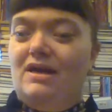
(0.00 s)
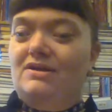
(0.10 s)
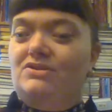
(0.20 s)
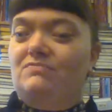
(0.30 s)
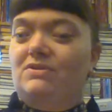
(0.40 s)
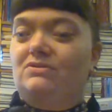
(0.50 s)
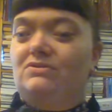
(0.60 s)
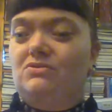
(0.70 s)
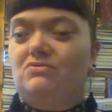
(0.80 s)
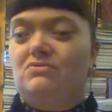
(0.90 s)
I just
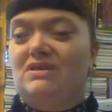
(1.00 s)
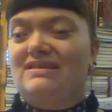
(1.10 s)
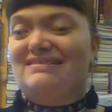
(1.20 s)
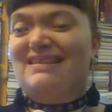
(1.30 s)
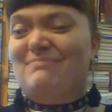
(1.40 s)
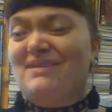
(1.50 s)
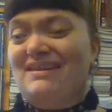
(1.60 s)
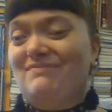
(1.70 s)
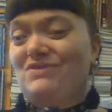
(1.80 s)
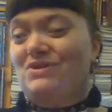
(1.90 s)
want to
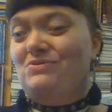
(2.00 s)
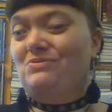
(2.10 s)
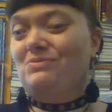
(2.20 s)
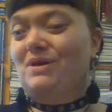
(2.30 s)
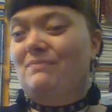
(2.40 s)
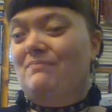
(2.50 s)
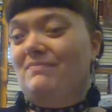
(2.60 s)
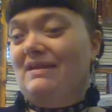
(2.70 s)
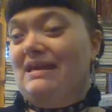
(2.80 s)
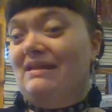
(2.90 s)
semi-review
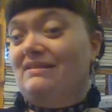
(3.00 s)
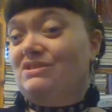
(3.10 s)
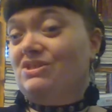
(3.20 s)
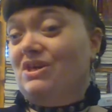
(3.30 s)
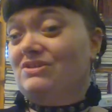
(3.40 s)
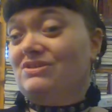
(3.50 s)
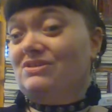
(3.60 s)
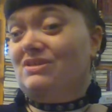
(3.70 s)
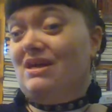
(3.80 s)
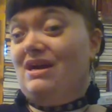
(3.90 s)
and
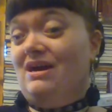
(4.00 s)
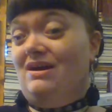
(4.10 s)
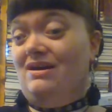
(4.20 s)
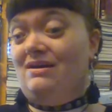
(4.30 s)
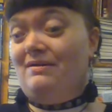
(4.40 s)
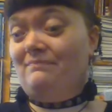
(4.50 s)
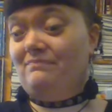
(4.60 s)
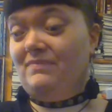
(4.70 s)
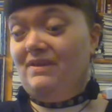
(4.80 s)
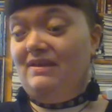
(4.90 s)
discuss a
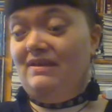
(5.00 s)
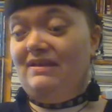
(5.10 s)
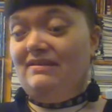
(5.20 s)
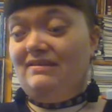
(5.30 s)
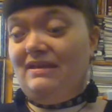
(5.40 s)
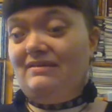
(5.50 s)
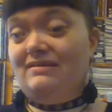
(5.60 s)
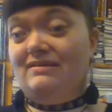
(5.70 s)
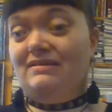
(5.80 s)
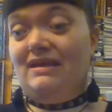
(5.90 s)

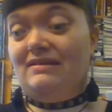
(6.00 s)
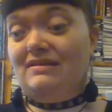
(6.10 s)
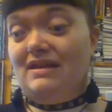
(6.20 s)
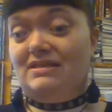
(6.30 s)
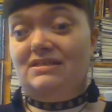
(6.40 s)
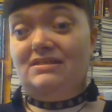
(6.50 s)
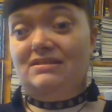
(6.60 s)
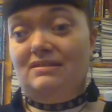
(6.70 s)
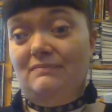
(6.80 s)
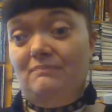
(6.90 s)
deck that
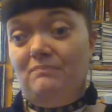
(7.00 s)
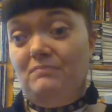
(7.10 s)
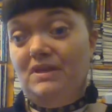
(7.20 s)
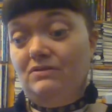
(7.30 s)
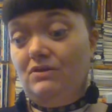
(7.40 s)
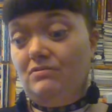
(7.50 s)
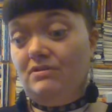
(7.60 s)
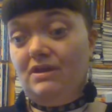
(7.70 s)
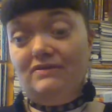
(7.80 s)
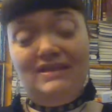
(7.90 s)
has been going
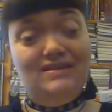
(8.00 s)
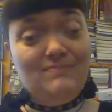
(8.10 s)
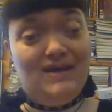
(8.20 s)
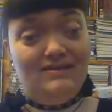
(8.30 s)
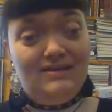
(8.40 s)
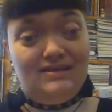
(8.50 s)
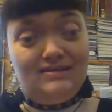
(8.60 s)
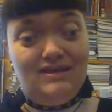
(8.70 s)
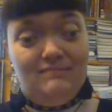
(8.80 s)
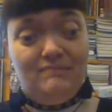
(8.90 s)
around eBay
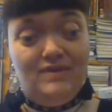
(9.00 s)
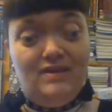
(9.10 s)
lately.